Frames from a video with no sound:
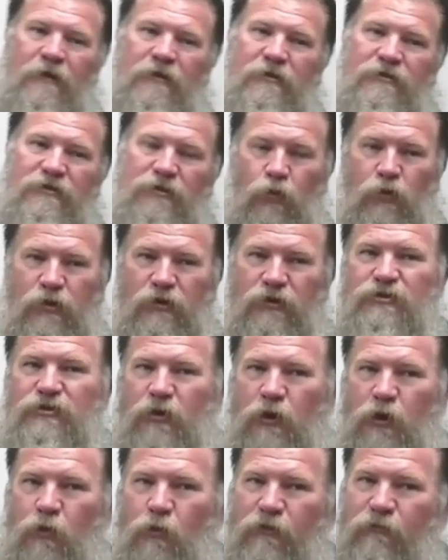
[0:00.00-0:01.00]
So we're going to
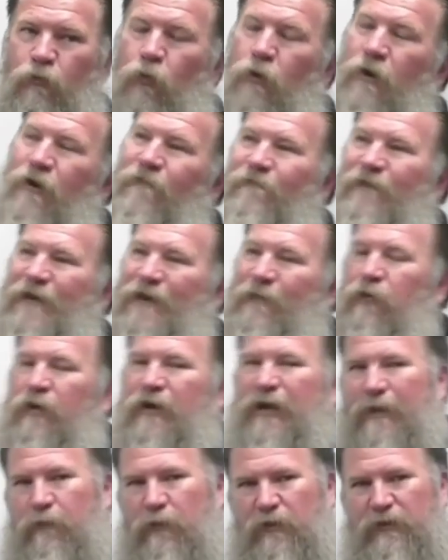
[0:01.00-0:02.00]
start with what a fiber
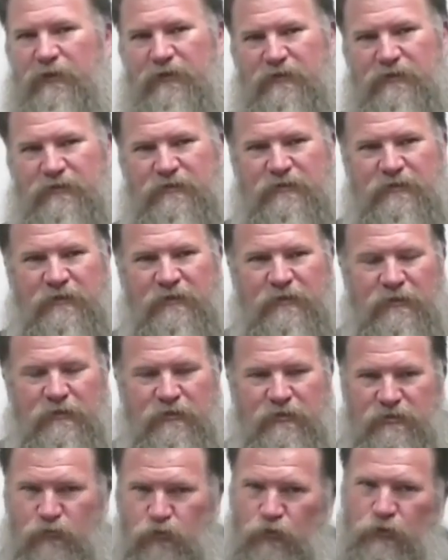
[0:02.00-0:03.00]
cable is.
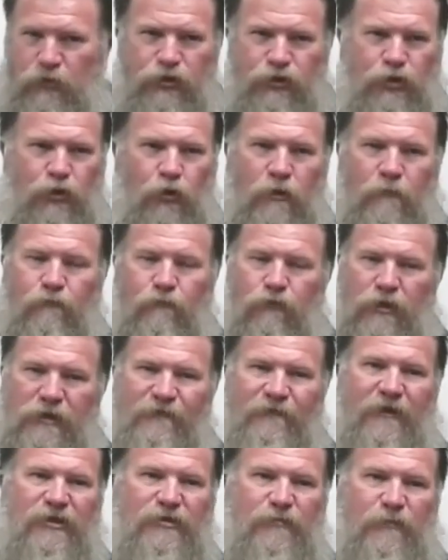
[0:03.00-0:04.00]
It's a real short,
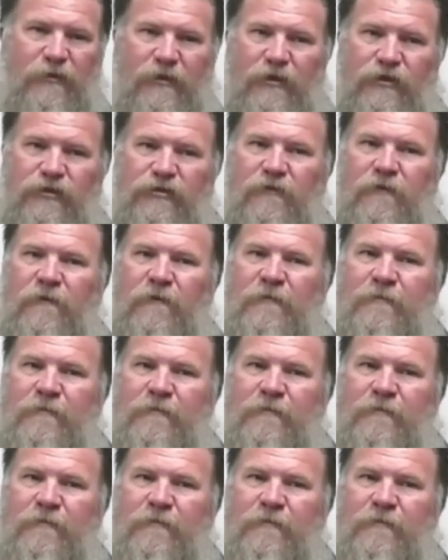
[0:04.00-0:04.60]
brief explanation.